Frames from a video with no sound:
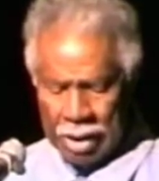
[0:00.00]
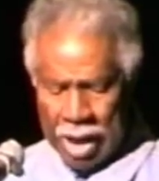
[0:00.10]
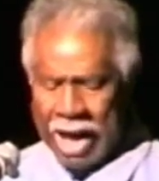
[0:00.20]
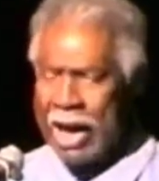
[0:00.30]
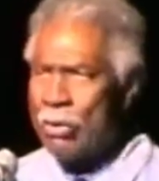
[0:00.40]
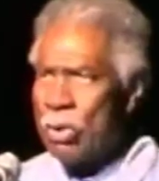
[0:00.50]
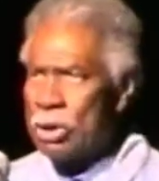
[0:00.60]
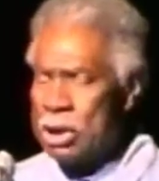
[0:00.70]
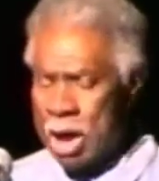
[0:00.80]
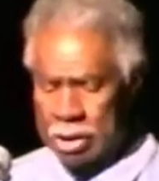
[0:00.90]

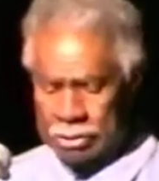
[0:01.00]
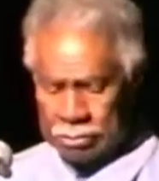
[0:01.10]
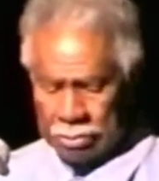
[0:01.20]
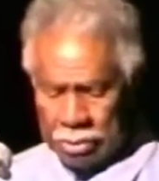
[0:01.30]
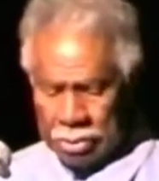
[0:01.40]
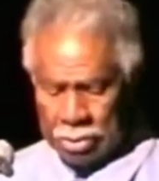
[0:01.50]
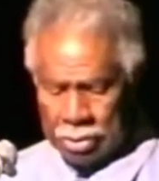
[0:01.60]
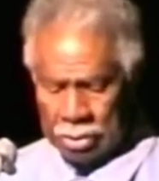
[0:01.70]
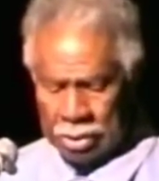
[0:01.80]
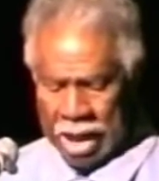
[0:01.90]

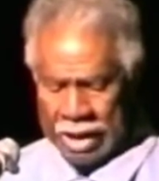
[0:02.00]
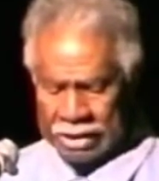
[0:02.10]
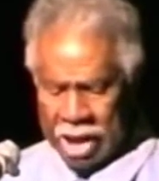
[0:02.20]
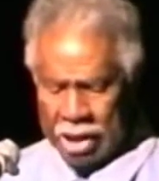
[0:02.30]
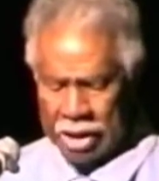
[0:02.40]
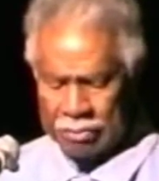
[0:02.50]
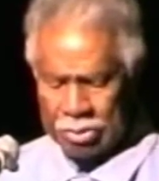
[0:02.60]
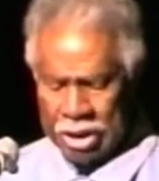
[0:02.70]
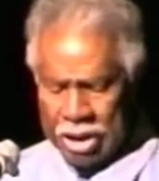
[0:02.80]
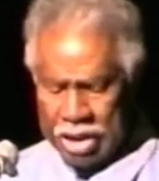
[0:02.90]
I cannot
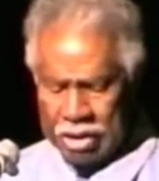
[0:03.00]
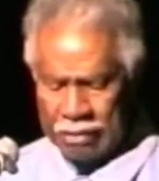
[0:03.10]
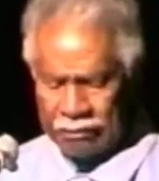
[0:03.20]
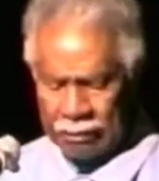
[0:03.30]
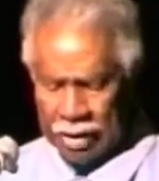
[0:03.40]
believe